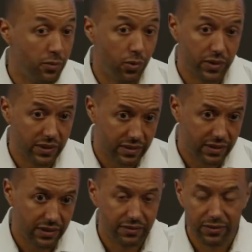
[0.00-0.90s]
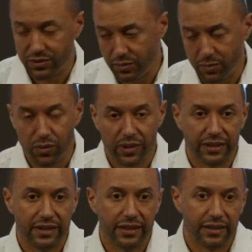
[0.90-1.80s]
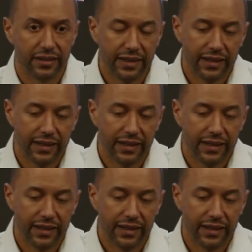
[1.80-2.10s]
important to Steve, it was important to Dick.